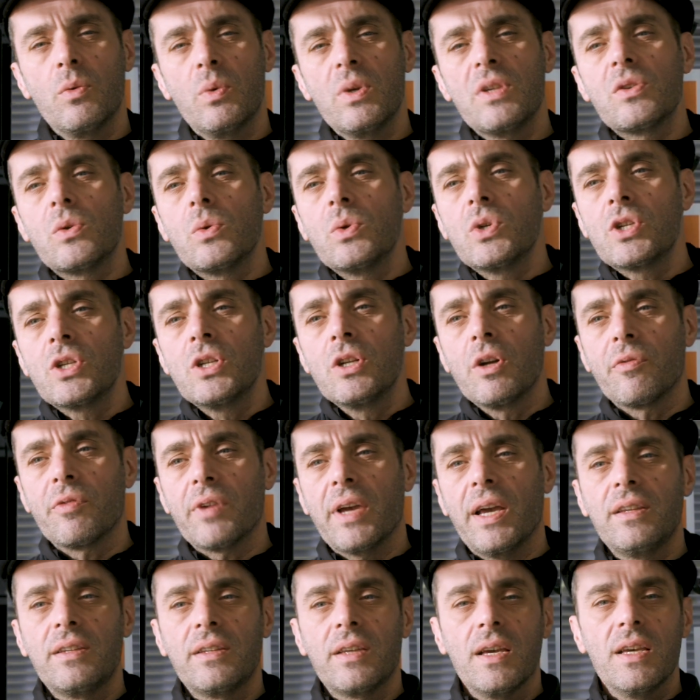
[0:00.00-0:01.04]
resolution of
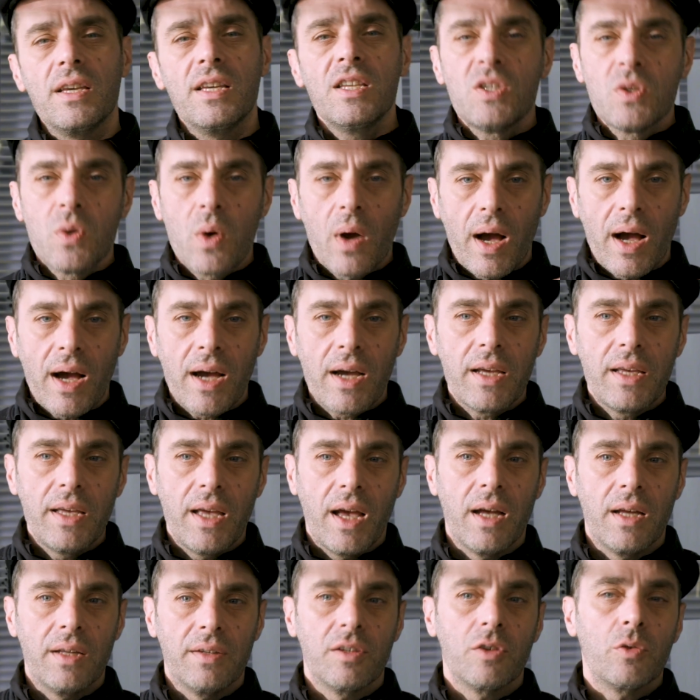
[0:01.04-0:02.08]
8K is so high
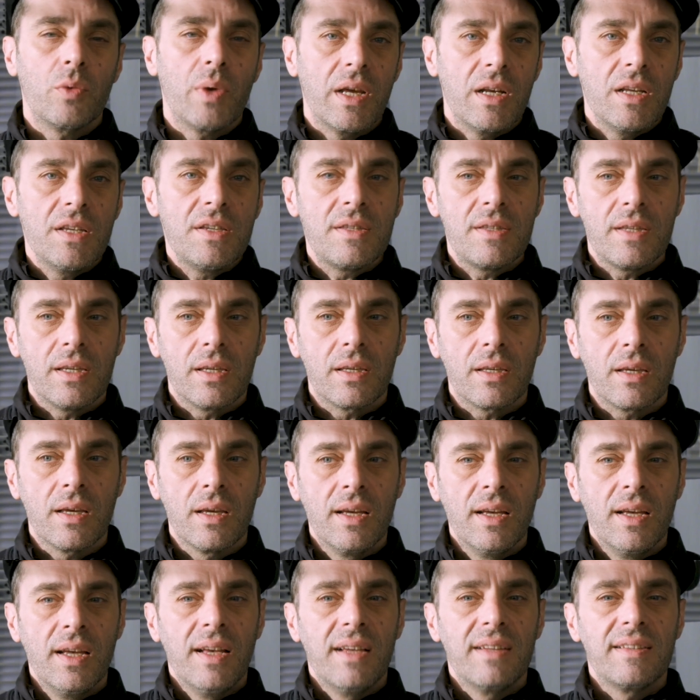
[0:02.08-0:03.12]
and realistic
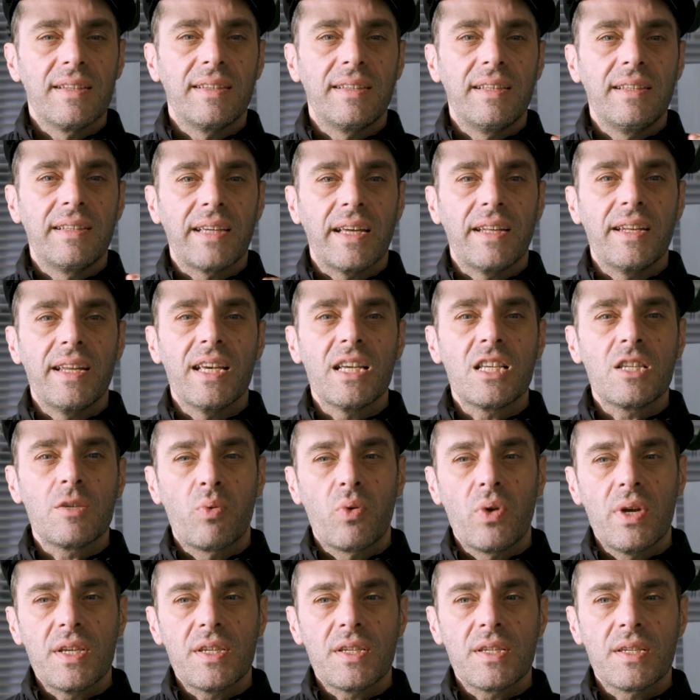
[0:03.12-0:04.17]
that it can
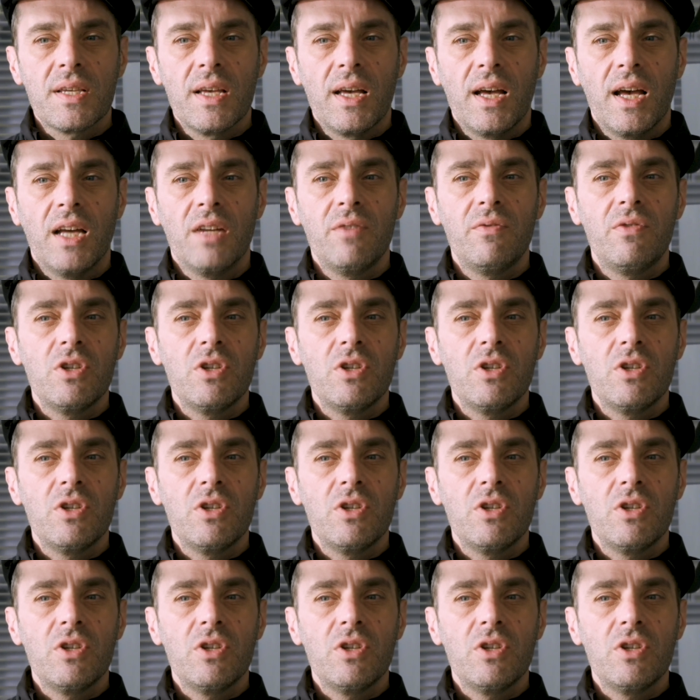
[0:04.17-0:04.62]
express and